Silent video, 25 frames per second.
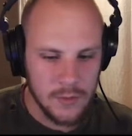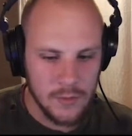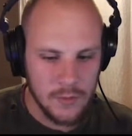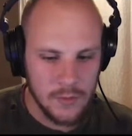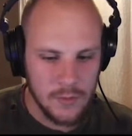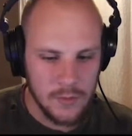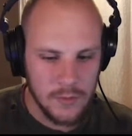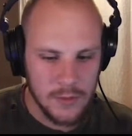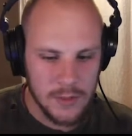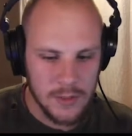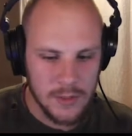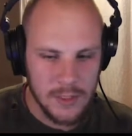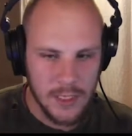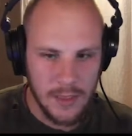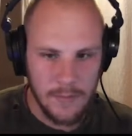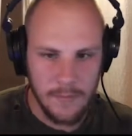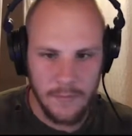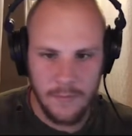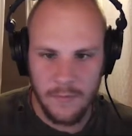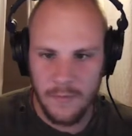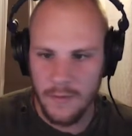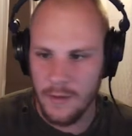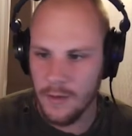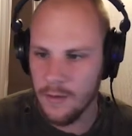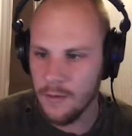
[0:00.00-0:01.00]
do the same
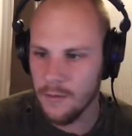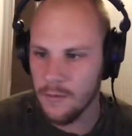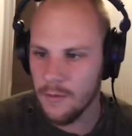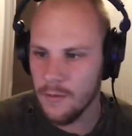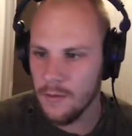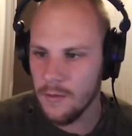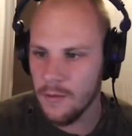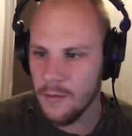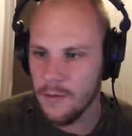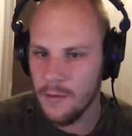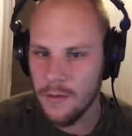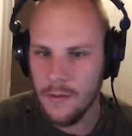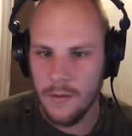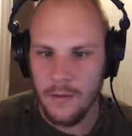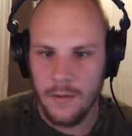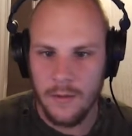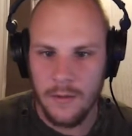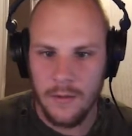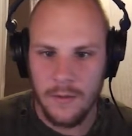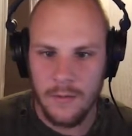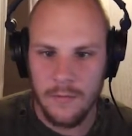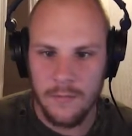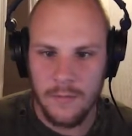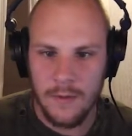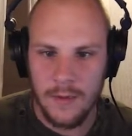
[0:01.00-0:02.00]
thing
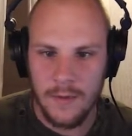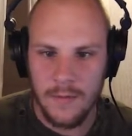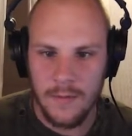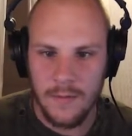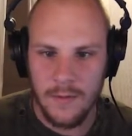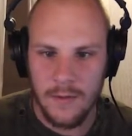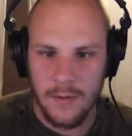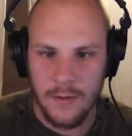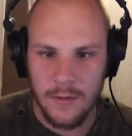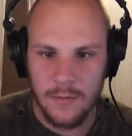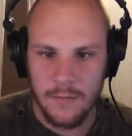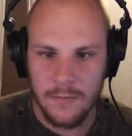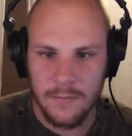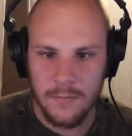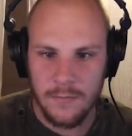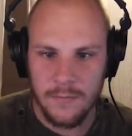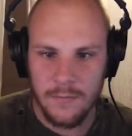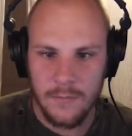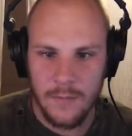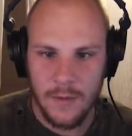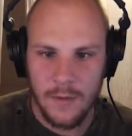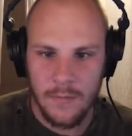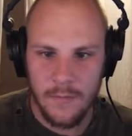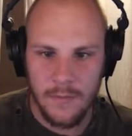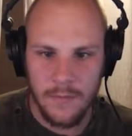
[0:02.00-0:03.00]
right here
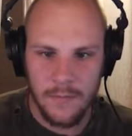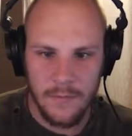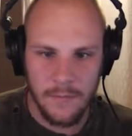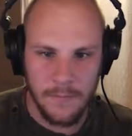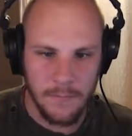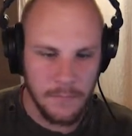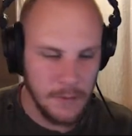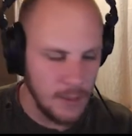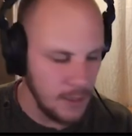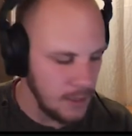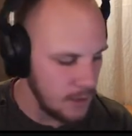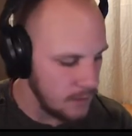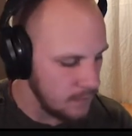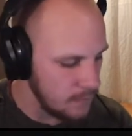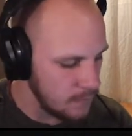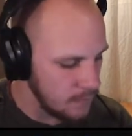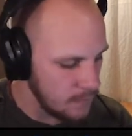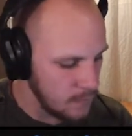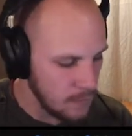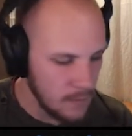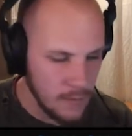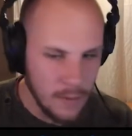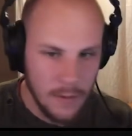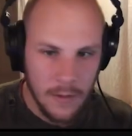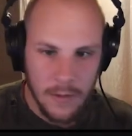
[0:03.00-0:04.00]
with the pad.
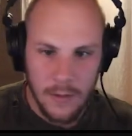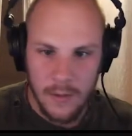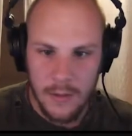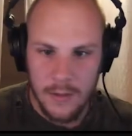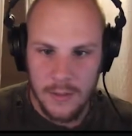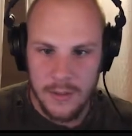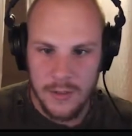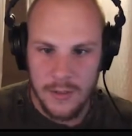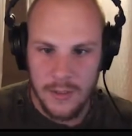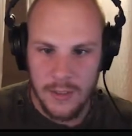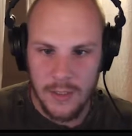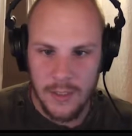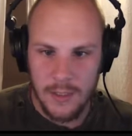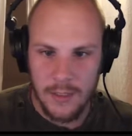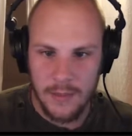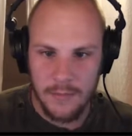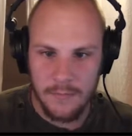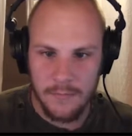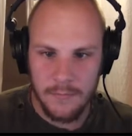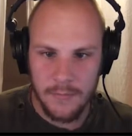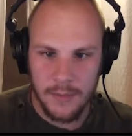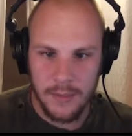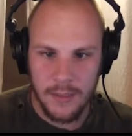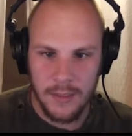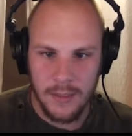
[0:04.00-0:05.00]
So I
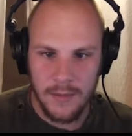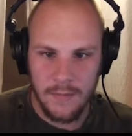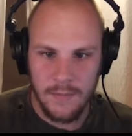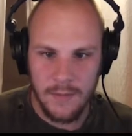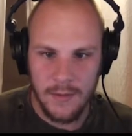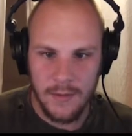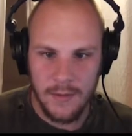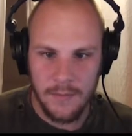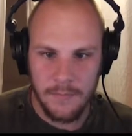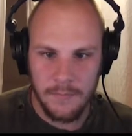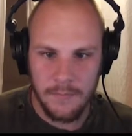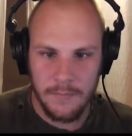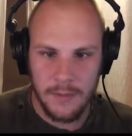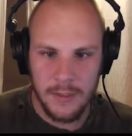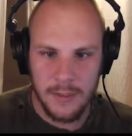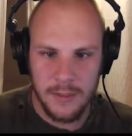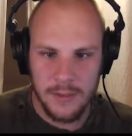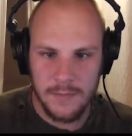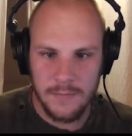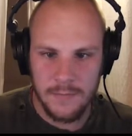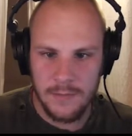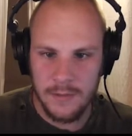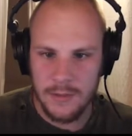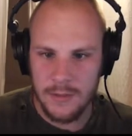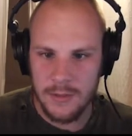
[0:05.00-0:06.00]
believe that the
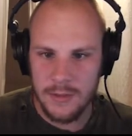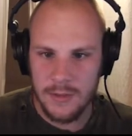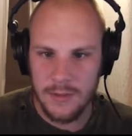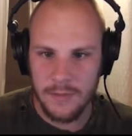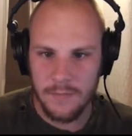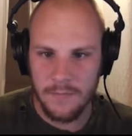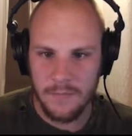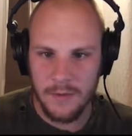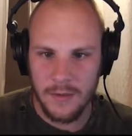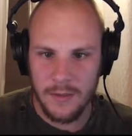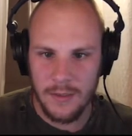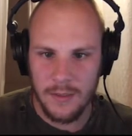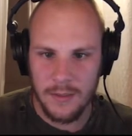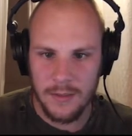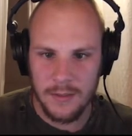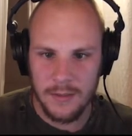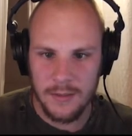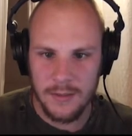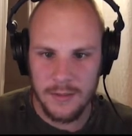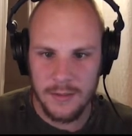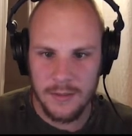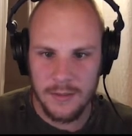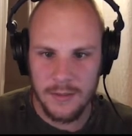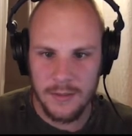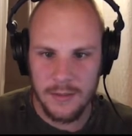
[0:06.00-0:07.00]
pitch was something like
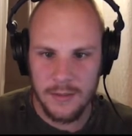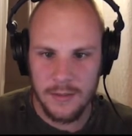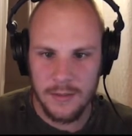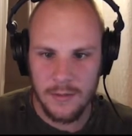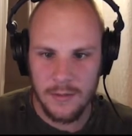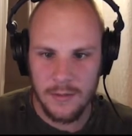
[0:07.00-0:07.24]
this.